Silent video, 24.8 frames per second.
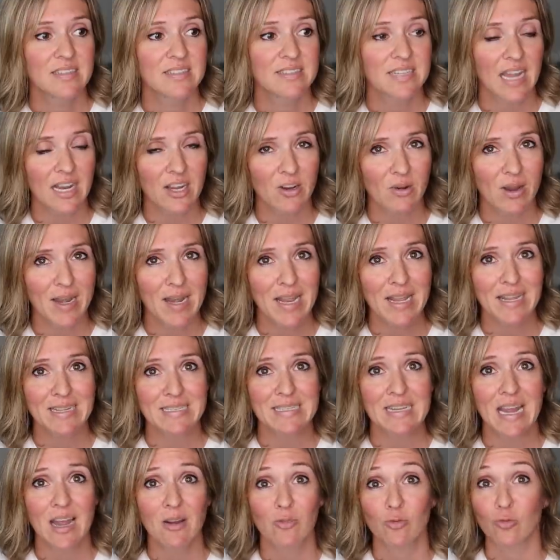decorating is
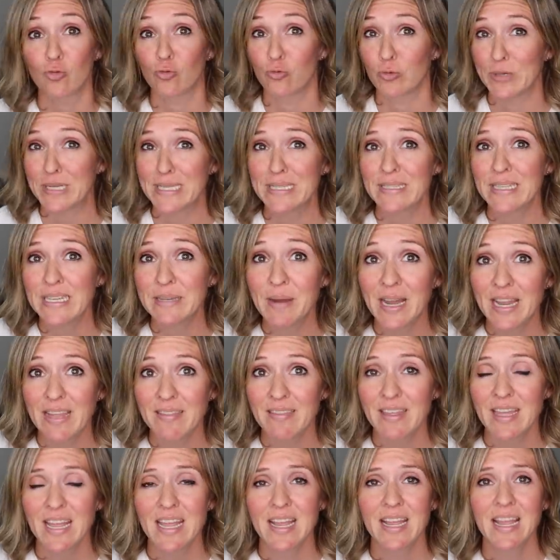not really my
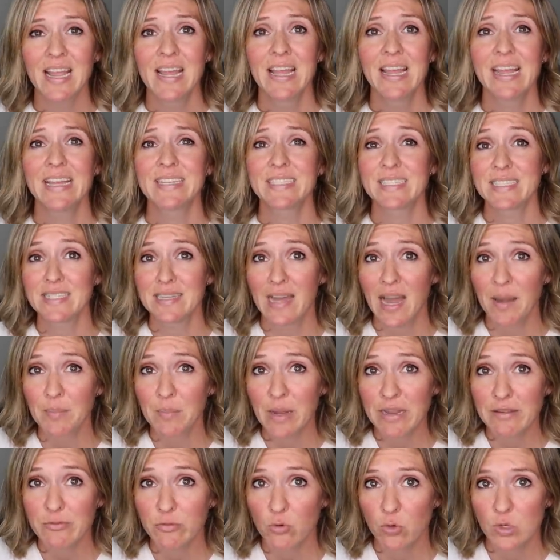thing. It's not
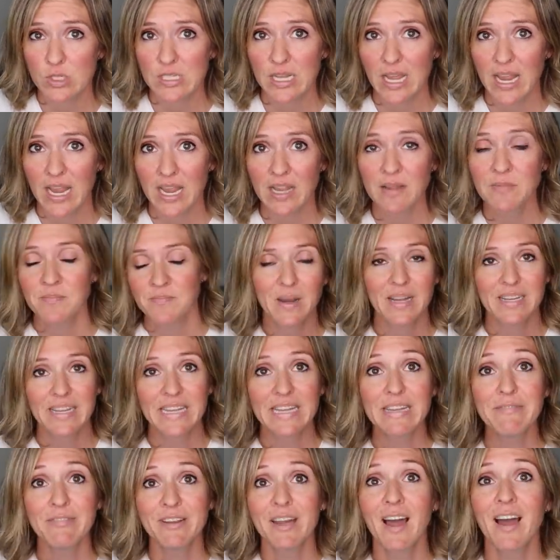my forte, but
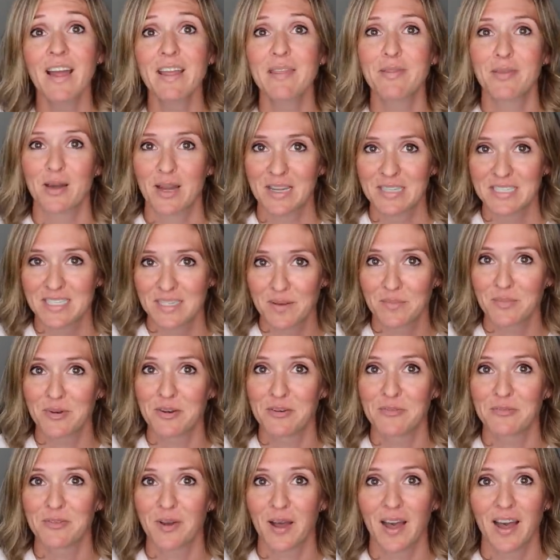even I thought some
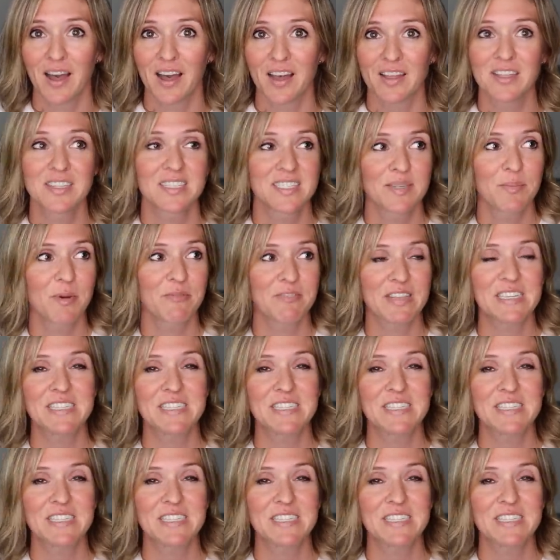of